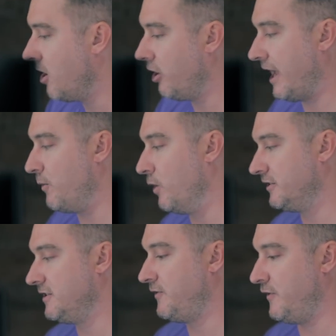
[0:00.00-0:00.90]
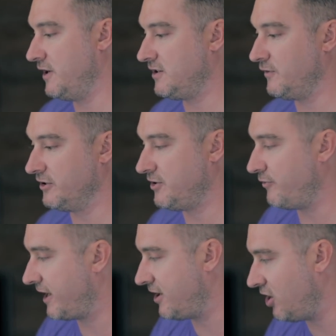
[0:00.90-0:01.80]
Okay, well, first of all, to
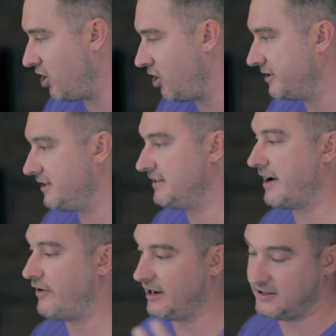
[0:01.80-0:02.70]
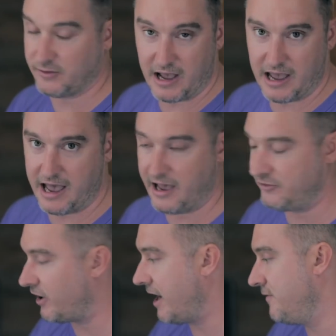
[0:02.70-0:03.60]
record directly to our
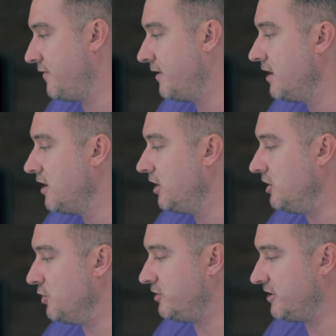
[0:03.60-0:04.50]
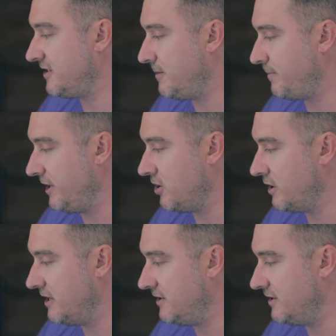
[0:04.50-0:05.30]
hard drive, you just simply go